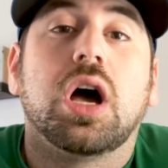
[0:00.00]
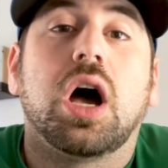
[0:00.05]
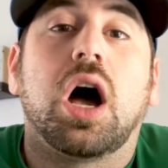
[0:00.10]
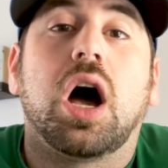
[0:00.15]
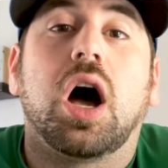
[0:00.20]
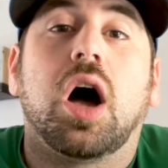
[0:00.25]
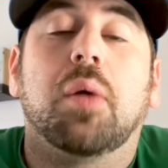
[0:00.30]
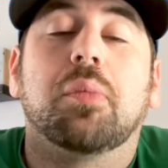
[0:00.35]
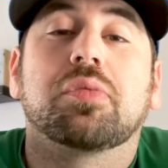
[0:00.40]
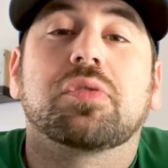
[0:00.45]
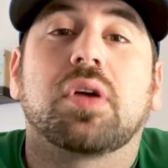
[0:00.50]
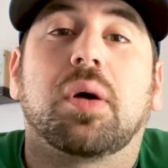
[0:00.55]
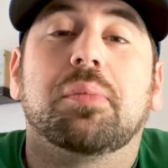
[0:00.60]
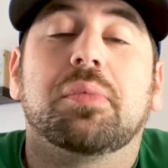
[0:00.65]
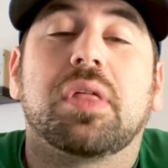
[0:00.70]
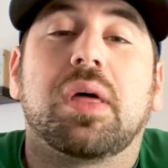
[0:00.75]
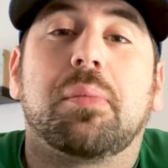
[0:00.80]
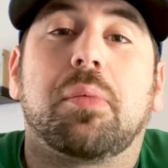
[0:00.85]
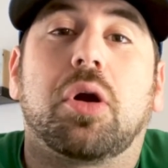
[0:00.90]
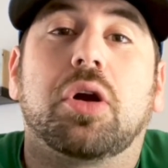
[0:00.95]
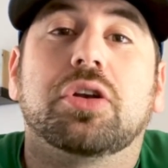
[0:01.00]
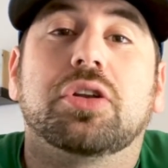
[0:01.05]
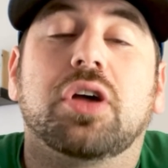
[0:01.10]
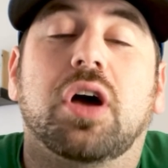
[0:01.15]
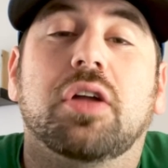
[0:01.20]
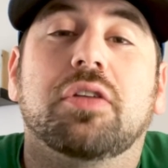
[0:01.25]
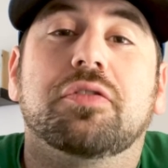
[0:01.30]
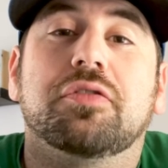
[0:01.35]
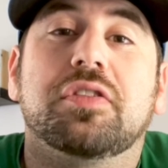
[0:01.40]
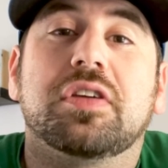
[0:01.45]
Um, some of them are
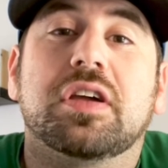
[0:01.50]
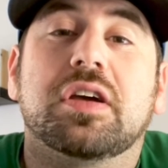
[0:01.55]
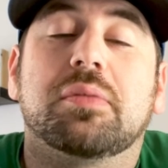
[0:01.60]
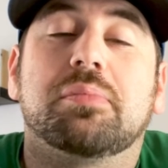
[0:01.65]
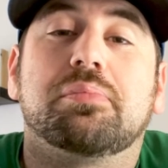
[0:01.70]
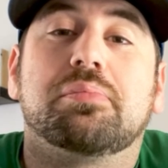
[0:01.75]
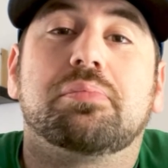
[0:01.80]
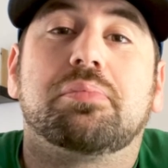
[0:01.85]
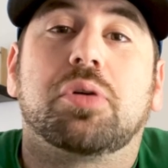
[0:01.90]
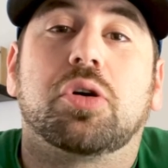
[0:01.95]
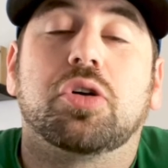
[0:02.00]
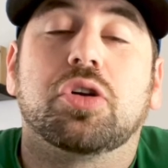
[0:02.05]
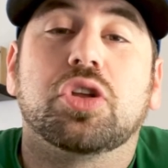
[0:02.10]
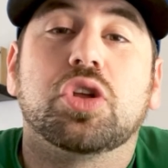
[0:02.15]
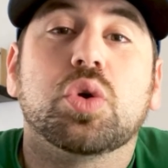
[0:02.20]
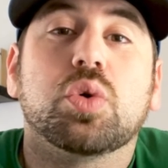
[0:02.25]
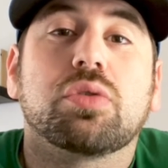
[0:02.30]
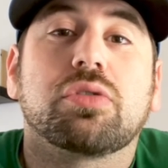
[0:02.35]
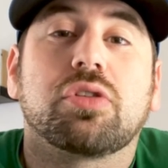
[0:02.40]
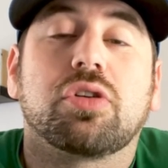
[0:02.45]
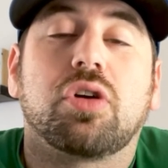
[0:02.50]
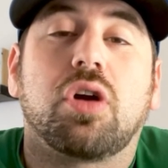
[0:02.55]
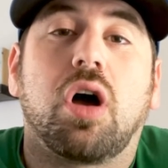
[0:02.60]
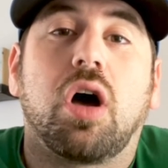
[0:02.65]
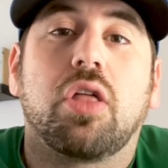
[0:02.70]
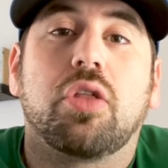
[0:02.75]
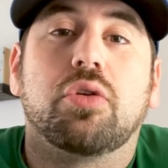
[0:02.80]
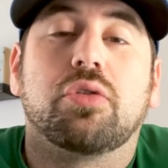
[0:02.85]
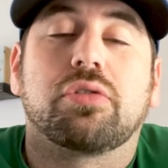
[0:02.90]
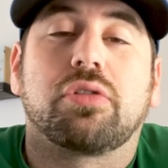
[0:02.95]
done via per user,
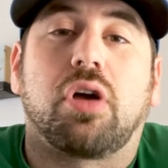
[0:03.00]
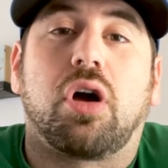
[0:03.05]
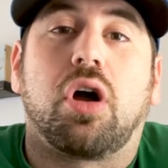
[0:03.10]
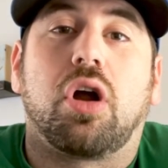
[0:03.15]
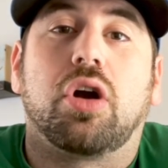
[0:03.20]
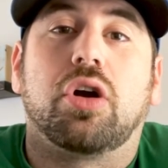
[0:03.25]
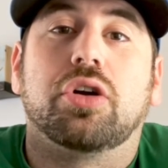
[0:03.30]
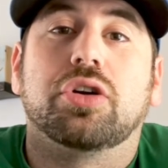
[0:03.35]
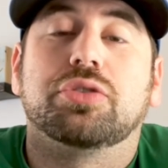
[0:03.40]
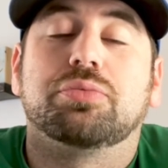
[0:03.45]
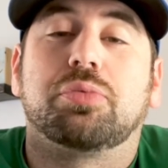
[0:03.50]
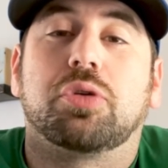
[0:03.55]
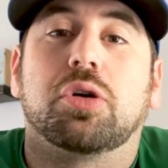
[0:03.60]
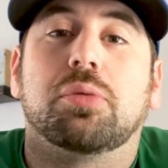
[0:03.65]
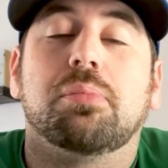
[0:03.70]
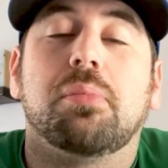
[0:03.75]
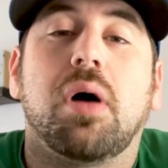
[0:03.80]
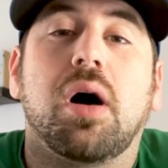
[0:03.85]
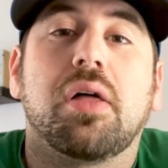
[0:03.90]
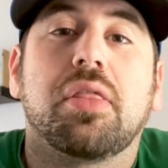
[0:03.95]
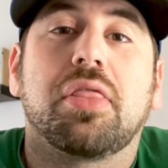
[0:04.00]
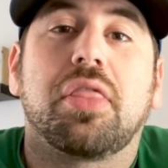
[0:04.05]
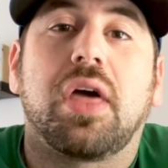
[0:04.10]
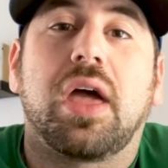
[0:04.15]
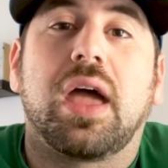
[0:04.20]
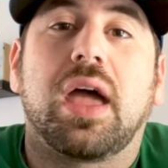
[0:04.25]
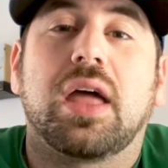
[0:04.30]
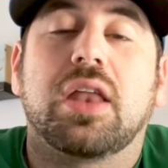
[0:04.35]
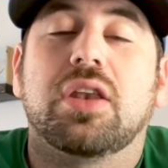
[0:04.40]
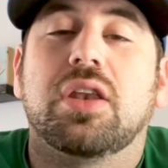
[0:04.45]
others are per month
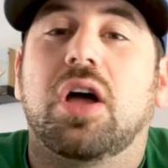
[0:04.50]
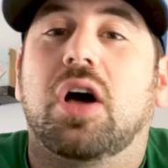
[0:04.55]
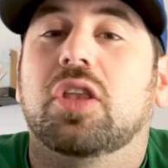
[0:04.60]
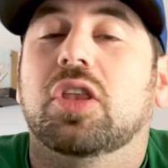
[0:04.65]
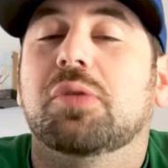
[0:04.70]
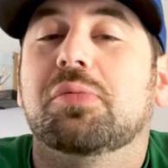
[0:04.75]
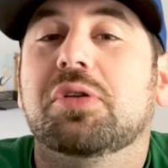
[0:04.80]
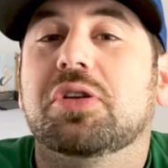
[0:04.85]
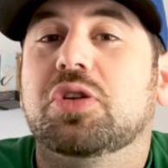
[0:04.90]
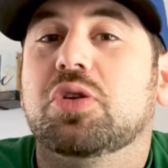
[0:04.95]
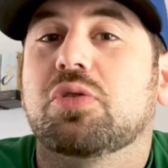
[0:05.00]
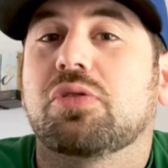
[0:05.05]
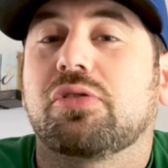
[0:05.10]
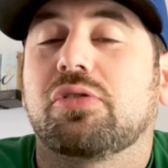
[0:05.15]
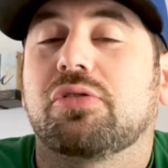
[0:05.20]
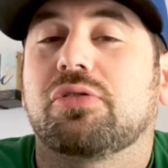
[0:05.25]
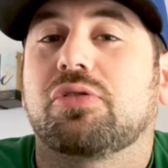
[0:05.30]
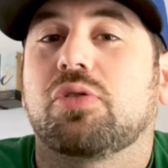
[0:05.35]
and unlimited users.